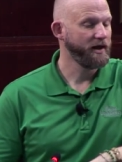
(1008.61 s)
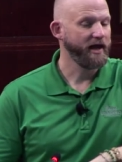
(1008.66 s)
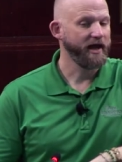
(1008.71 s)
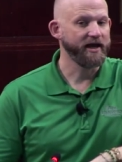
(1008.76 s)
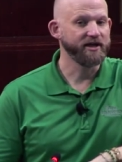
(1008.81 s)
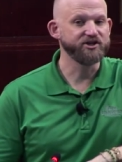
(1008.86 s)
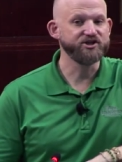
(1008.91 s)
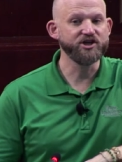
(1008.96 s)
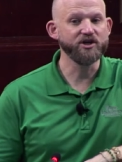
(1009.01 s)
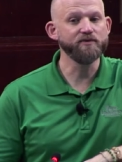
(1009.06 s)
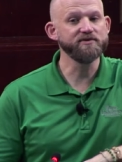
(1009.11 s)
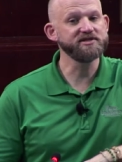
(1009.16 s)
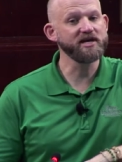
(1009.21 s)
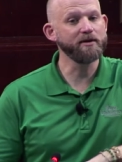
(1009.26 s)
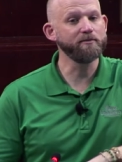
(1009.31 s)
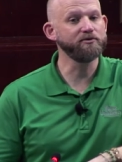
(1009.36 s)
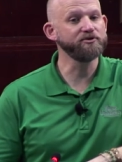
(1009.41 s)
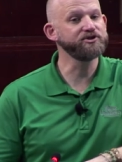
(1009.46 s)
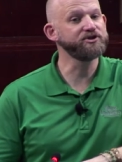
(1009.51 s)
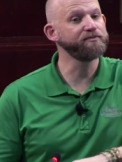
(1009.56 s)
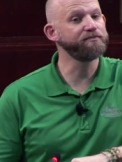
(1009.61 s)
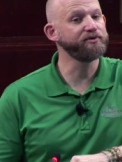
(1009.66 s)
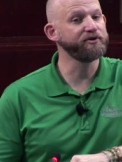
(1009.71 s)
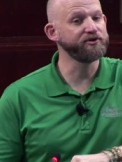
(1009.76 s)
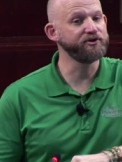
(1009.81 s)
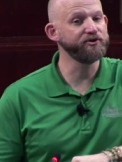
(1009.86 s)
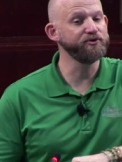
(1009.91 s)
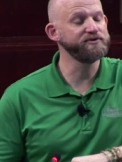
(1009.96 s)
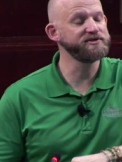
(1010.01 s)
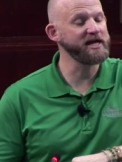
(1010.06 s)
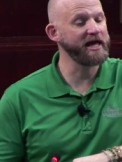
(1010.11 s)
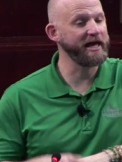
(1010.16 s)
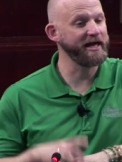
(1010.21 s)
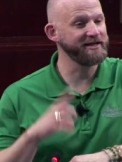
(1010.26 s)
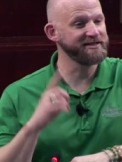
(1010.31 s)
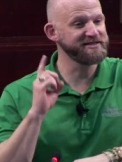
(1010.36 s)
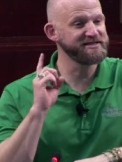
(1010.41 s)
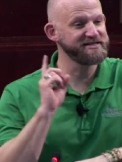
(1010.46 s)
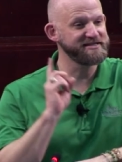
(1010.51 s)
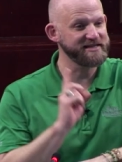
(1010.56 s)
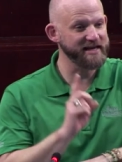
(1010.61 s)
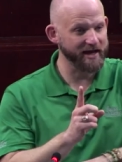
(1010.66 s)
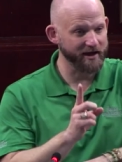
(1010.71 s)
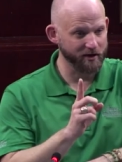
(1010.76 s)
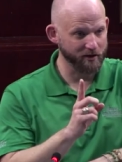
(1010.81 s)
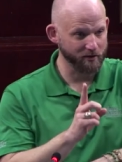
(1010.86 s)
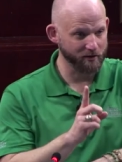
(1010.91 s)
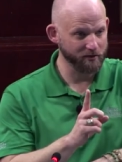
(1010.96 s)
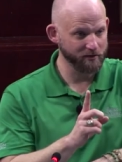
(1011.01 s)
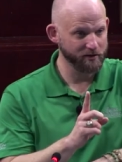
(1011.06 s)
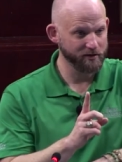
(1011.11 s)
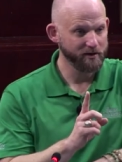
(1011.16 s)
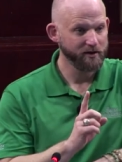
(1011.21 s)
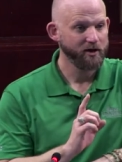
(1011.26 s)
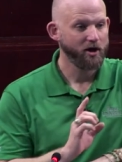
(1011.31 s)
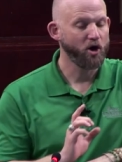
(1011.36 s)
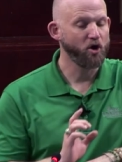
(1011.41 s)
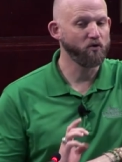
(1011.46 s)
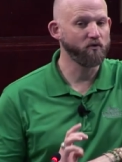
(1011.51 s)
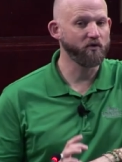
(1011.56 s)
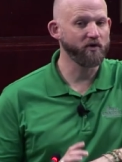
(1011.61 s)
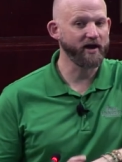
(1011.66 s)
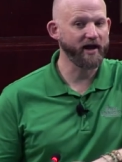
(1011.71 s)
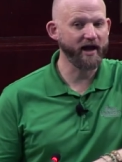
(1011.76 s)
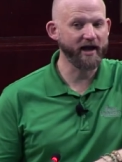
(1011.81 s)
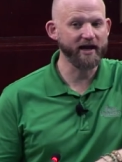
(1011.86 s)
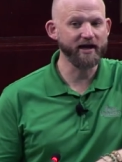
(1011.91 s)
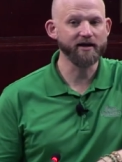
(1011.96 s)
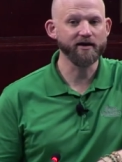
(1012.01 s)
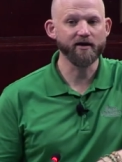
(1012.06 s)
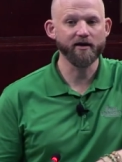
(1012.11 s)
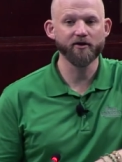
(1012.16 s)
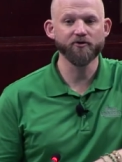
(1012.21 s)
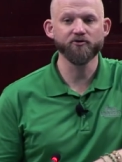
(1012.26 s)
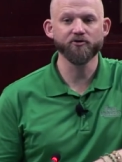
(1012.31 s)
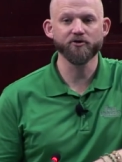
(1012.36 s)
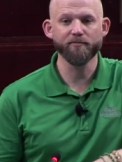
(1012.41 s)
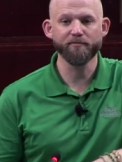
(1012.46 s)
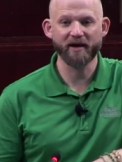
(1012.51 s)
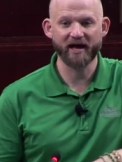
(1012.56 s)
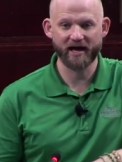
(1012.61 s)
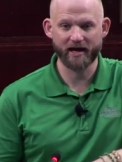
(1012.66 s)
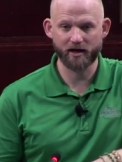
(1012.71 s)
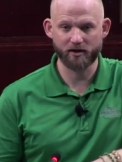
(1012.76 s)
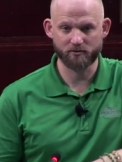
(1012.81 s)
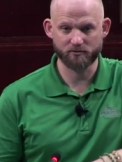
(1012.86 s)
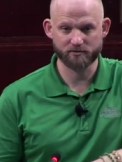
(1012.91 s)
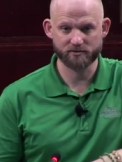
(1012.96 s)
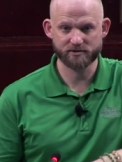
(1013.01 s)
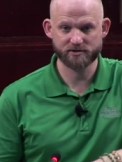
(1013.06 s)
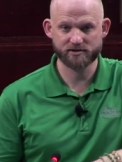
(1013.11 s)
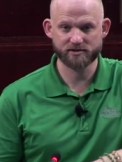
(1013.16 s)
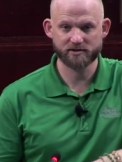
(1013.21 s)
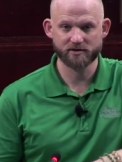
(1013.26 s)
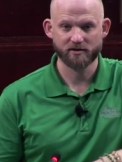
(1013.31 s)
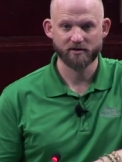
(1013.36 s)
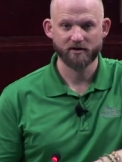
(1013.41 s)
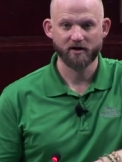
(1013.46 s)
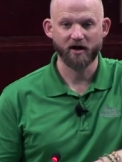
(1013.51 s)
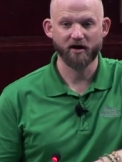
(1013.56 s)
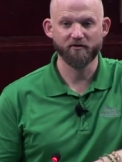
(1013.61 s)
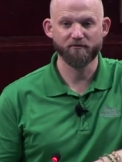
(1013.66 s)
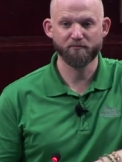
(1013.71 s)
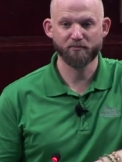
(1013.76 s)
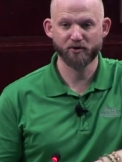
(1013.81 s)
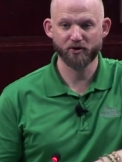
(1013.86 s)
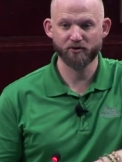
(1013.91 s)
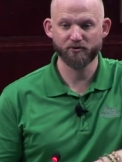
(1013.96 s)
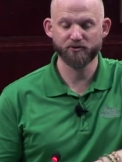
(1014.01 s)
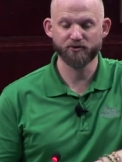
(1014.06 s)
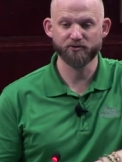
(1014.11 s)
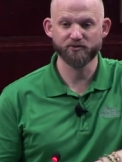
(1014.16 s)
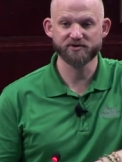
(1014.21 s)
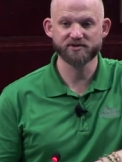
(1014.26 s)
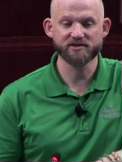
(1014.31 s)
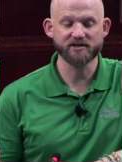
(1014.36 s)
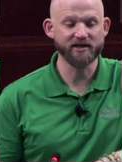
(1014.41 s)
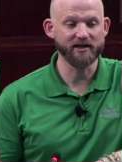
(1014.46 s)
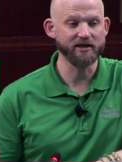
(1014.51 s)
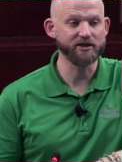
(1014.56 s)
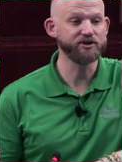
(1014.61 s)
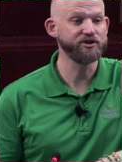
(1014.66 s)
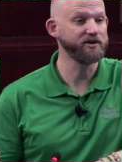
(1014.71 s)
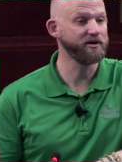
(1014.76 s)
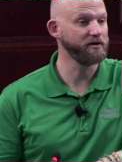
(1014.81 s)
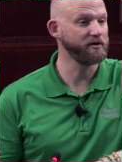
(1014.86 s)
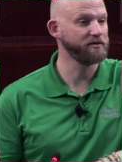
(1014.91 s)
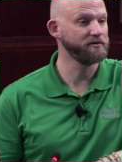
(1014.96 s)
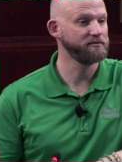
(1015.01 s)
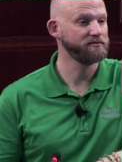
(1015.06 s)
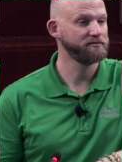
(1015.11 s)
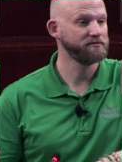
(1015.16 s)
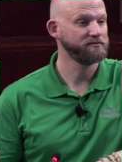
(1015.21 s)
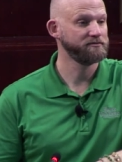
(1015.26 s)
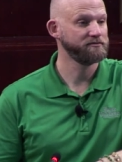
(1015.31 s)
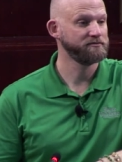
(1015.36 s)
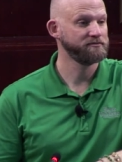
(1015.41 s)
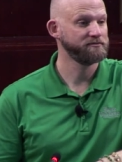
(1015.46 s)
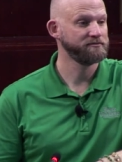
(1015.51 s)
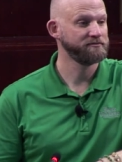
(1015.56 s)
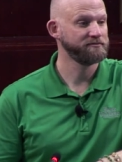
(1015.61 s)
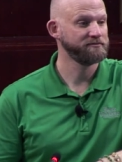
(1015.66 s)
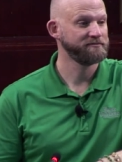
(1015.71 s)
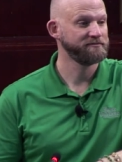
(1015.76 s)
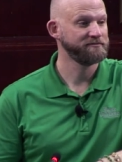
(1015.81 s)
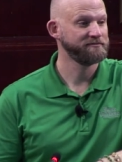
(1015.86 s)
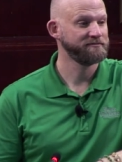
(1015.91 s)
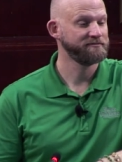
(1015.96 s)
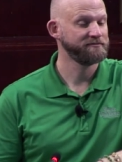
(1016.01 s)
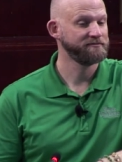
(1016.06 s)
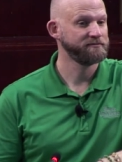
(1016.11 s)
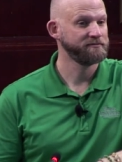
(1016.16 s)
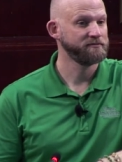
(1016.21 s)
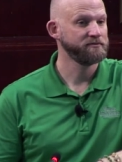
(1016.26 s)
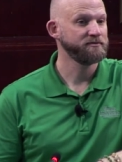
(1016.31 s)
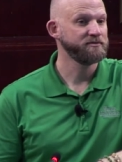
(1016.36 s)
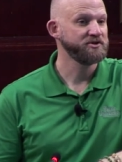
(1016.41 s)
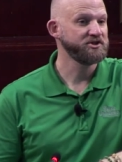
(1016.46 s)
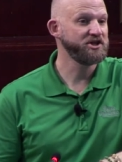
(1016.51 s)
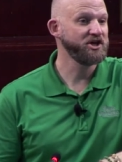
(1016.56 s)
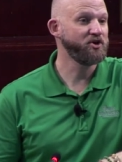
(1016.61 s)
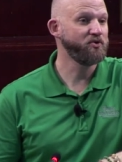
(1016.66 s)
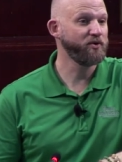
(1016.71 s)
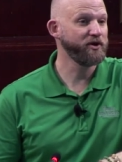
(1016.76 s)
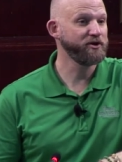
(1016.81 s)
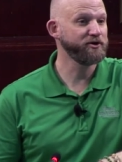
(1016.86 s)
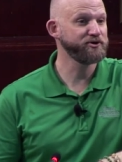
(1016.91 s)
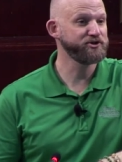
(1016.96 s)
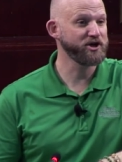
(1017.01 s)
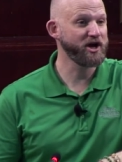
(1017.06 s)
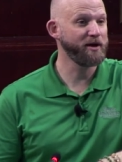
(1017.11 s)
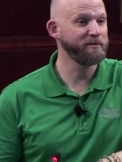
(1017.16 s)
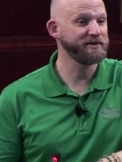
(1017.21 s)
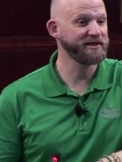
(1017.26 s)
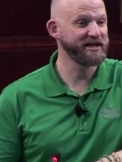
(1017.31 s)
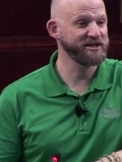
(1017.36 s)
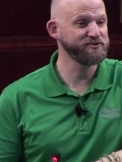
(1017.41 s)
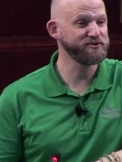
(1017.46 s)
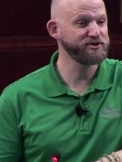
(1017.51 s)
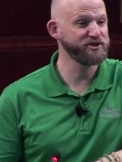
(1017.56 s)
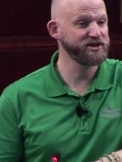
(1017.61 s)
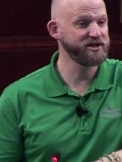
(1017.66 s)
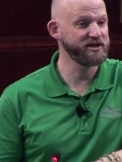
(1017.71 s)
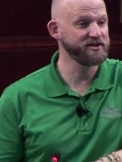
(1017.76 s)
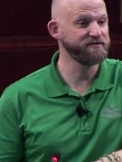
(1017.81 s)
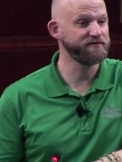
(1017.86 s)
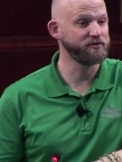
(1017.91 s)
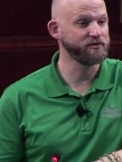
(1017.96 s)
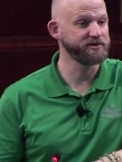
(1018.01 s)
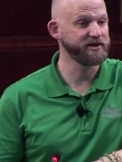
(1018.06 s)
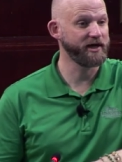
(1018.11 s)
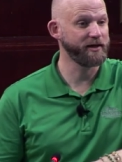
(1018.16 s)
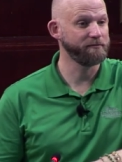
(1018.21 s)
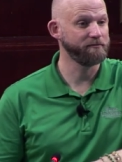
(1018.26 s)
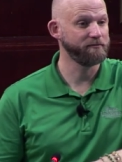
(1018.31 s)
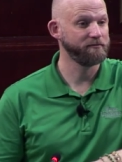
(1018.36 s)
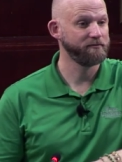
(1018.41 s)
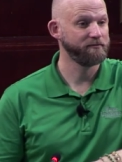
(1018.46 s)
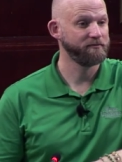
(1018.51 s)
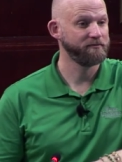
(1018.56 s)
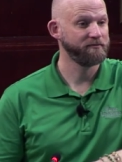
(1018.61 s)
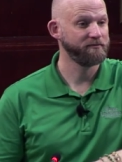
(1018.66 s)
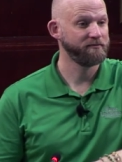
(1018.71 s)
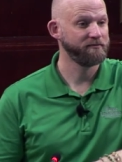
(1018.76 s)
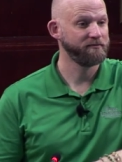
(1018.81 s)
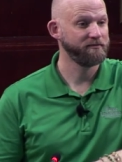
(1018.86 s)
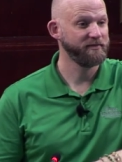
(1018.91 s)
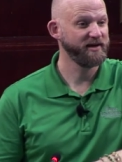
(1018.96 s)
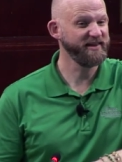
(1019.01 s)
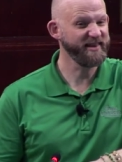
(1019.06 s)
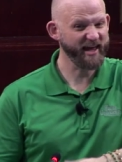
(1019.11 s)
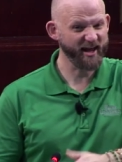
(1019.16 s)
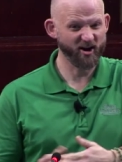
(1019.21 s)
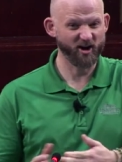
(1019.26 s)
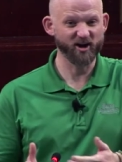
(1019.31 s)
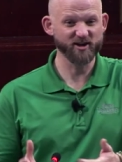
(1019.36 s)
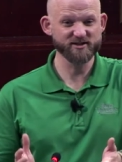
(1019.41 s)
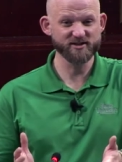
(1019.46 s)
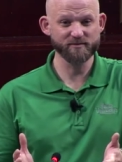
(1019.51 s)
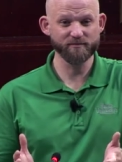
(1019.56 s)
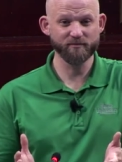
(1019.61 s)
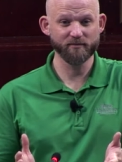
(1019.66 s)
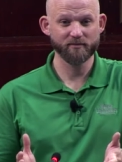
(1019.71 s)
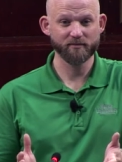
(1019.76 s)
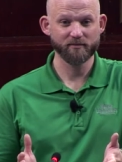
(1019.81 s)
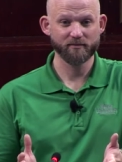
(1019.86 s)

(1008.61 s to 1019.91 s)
and she was able to produce and sell over 800 pounds of produce each year. She quit her job, and that's what she does full time. Isn't that awesome?